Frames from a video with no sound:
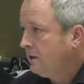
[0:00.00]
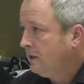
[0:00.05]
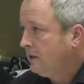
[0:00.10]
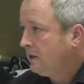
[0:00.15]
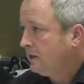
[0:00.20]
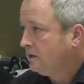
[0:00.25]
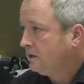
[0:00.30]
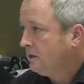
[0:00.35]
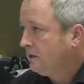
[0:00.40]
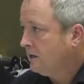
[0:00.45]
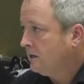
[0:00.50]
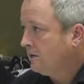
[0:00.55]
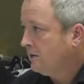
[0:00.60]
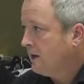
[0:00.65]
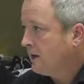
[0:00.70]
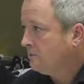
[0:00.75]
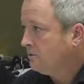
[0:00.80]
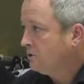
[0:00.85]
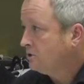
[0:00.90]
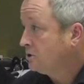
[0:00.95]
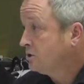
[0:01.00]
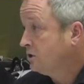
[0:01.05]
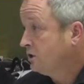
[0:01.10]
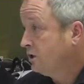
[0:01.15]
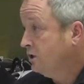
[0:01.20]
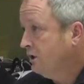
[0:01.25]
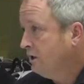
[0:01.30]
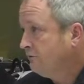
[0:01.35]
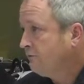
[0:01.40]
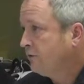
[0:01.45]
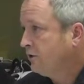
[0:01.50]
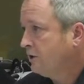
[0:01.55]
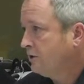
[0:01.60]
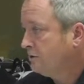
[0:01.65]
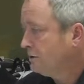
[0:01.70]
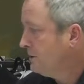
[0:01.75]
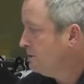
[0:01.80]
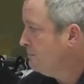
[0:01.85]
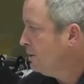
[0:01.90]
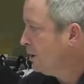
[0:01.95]
and uh, that was
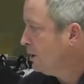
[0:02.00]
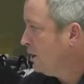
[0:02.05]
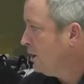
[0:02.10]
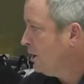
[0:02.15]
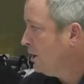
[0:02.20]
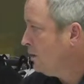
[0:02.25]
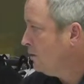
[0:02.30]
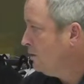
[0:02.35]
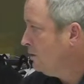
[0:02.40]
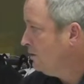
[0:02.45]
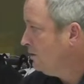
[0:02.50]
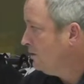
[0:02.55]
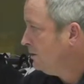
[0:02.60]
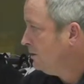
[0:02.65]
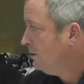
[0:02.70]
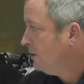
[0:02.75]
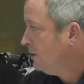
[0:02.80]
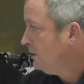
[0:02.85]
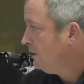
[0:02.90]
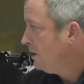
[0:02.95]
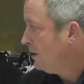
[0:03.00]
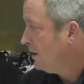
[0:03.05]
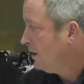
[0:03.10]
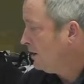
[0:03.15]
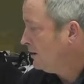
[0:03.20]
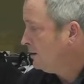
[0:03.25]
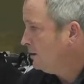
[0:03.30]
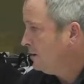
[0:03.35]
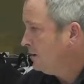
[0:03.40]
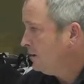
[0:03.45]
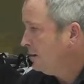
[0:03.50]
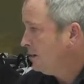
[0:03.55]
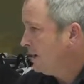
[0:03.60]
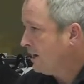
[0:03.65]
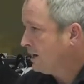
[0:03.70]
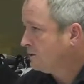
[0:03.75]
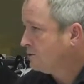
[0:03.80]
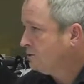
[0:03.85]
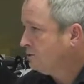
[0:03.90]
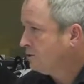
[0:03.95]
significantly below uh, the
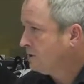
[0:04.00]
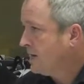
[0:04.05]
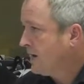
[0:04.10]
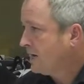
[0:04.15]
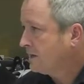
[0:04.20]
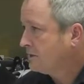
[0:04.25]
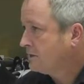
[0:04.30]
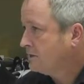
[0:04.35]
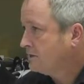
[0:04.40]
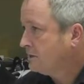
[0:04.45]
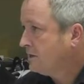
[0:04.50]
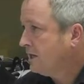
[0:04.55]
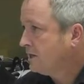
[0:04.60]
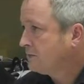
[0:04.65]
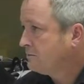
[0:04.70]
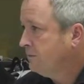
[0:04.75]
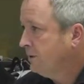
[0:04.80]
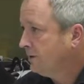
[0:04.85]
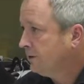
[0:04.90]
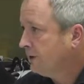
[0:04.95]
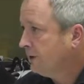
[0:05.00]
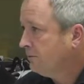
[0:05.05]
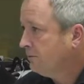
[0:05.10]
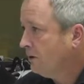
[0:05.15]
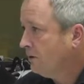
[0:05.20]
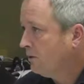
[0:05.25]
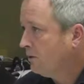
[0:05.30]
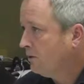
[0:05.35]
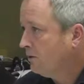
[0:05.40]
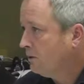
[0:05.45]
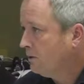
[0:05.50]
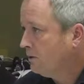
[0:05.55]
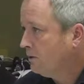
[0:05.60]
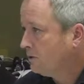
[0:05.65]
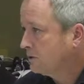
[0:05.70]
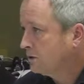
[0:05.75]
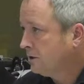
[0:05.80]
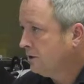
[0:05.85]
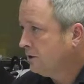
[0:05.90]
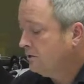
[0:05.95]
actual tax assessment that we were
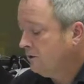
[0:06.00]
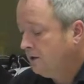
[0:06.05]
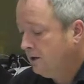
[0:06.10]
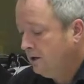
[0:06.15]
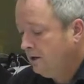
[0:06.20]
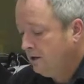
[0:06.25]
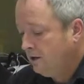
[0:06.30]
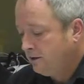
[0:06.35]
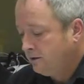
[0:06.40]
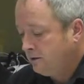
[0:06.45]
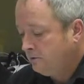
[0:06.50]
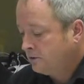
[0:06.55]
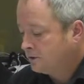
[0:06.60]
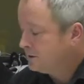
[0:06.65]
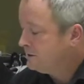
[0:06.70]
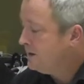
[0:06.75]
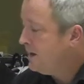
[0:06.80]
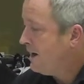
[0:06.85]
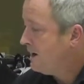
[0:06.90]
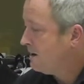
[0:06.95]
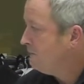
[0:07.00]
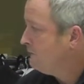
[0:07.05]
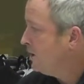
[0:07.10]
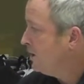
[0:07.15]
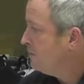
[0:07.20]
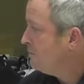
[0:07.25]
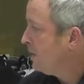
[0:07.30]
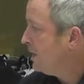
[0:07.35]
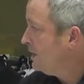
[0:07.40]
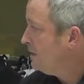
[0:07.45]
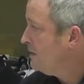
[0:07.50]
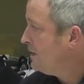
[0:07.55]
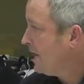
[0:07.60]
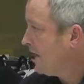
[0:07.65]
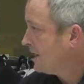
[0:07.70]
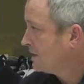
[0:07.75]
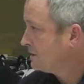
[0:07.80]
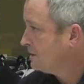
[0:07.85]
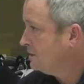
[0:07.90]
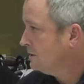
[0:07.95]
due. So there was a lot of unpaid
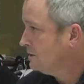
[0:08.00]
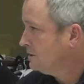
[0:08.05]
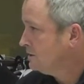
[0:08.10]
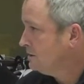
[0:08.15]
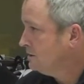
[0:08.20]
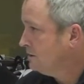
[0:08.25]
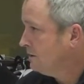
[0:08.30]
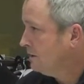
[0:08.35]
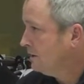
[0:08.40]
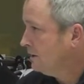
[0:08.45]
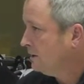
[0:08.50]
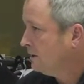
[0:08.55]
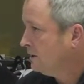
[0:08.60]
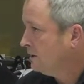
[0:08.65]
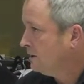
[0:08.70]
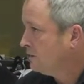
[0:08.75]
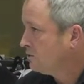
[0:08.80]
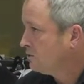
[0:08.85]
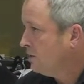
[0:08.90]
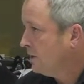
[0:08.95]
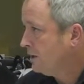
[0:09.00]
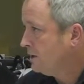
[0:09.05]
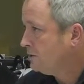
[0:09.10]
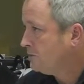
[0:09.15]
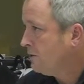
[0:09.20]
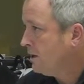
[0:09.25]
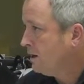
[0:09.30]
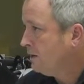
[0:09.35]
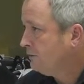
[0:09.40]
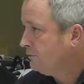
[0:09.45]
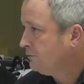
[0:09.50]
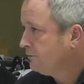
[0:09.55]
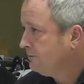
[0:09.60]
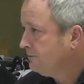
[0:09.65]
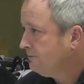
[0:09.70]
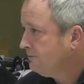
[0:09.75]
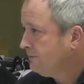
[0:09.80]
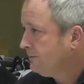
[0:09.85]
taxes uh, in 2012.